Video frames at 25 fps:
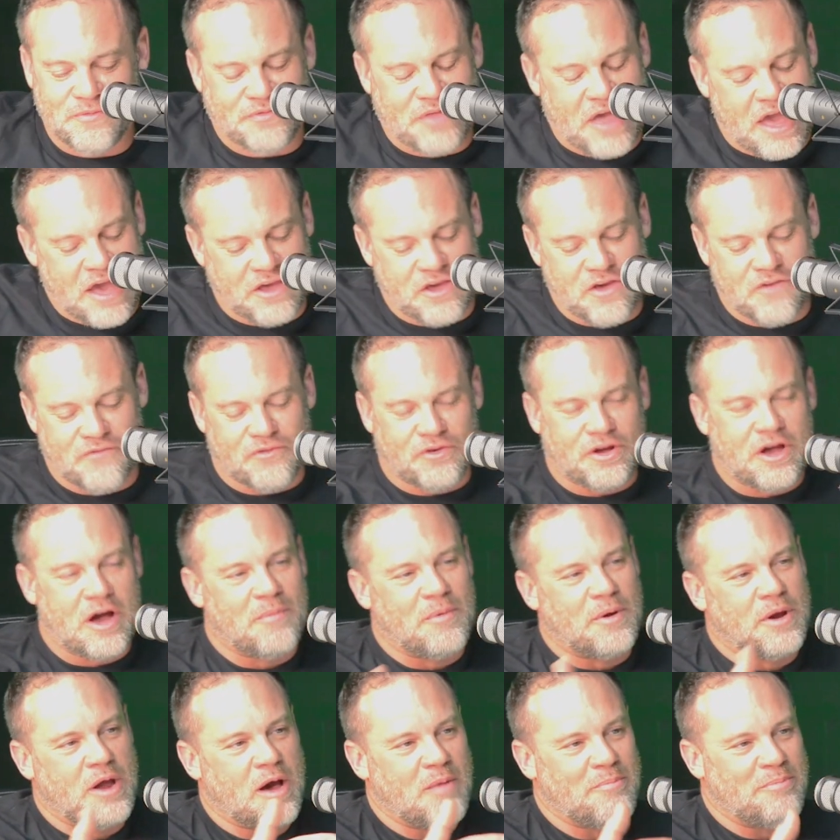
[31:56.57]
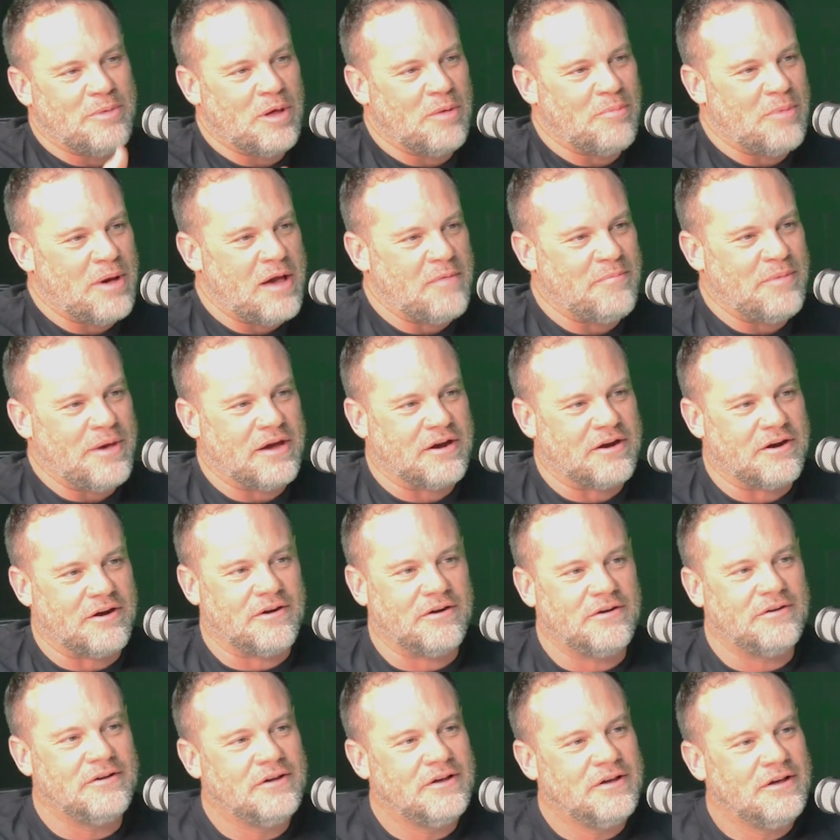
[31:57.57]
thank you for coming on Built by
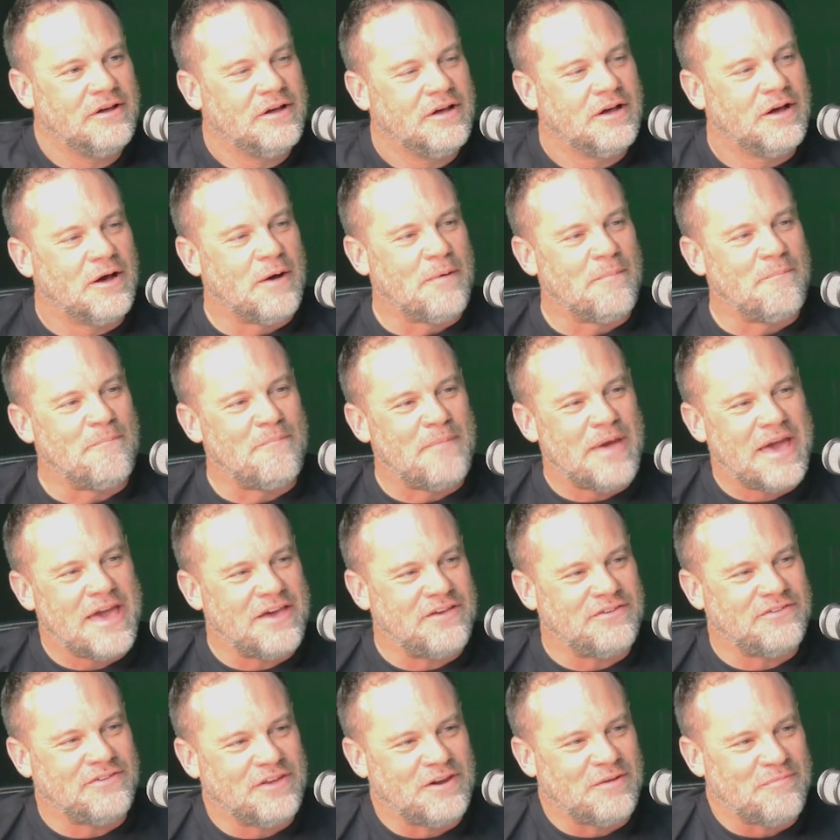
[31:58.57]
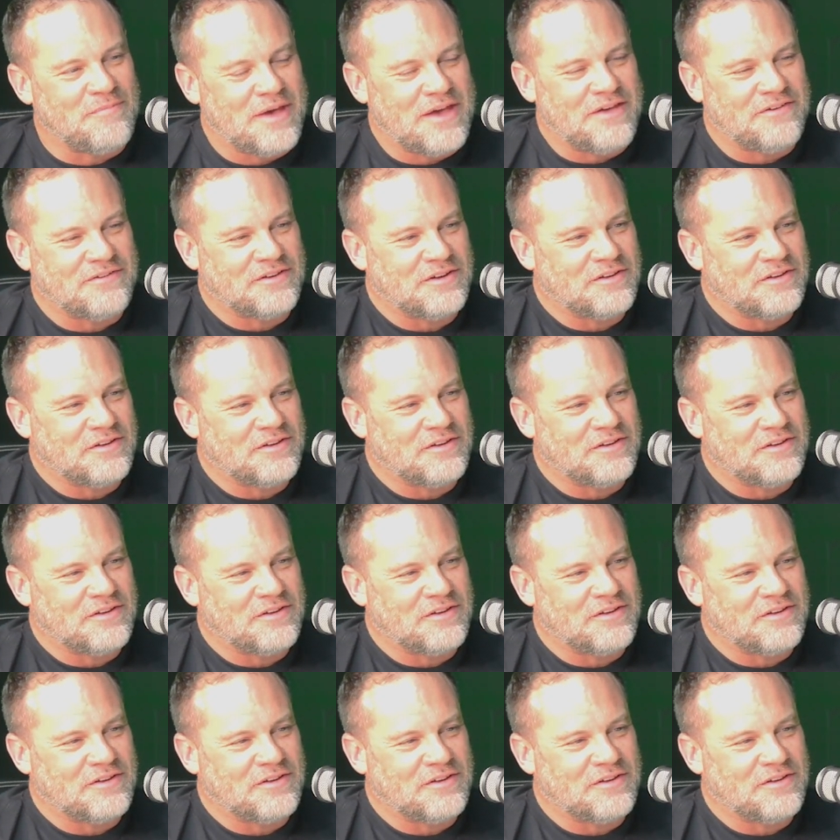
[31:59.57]
Becker. Amazing